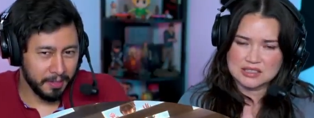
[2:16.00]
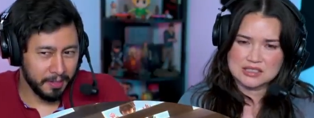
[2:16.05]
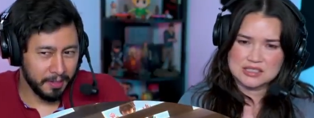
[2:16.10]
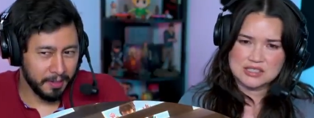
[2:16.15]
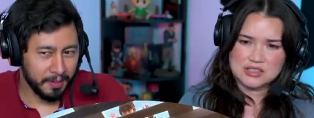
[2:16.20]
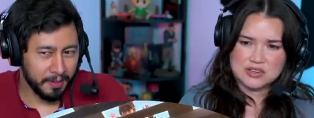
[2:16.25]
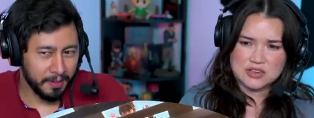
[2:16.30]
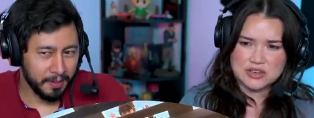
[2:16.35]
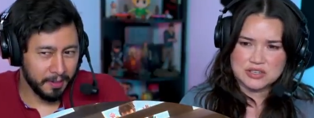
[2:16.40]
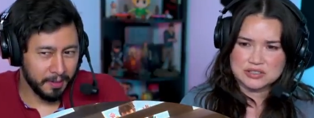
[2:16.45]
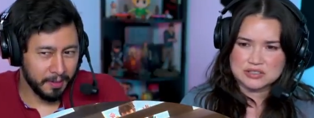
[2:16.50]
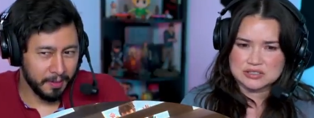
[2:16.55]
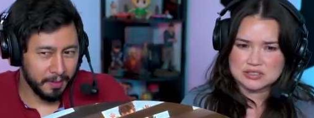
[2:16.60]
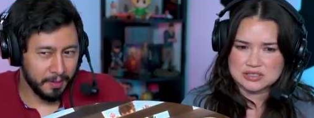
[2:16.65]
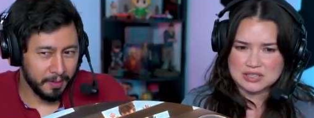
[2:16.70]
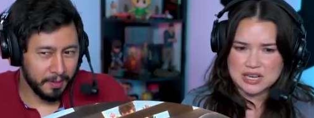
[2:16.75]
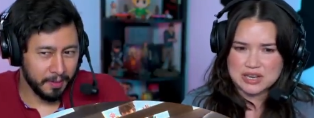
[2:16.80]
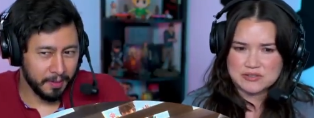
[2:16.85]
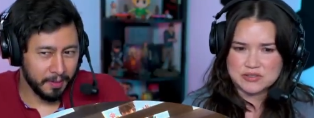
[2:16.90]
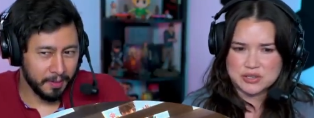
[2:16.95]
Speaker 1: Don't know.
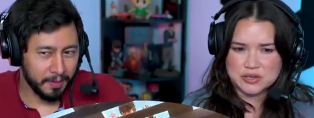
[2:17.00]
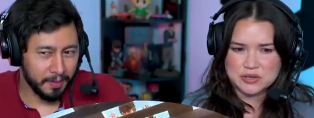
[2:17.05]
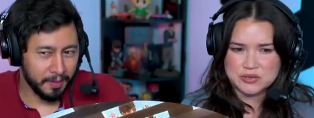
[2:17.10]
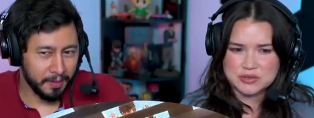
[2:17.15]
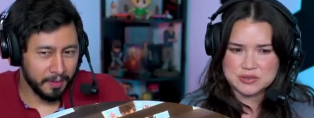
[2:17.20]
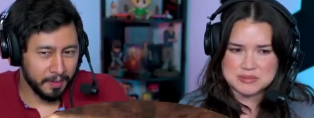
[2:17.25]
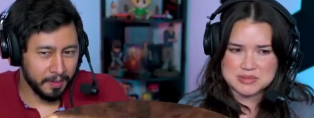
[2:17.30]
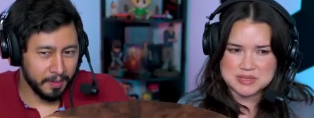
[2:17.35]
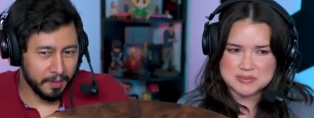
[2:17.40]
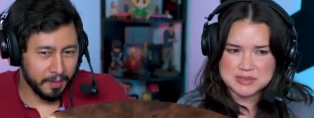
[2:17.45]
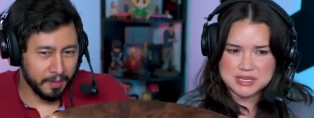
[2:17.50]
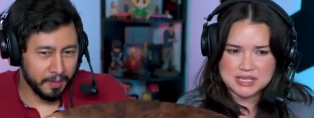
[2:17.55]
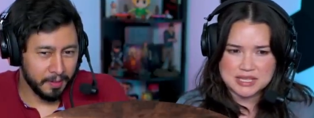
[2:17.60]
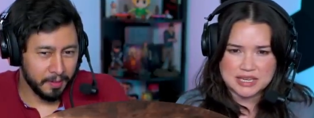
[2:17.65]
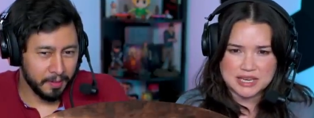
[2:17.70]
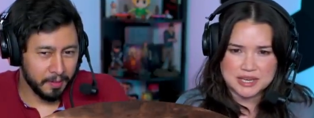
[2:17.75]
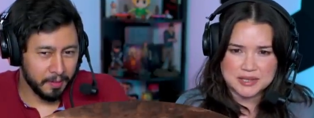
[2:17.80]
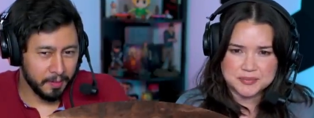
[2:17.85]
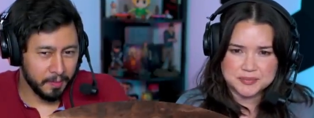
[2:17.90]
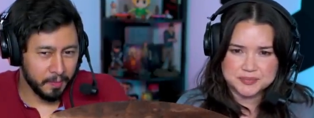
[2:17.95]
I haven't heard them speak
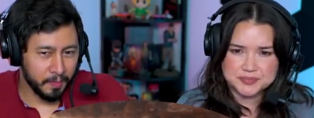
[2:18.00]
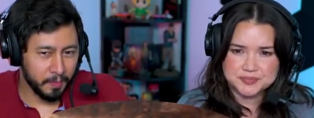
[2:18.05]
yet.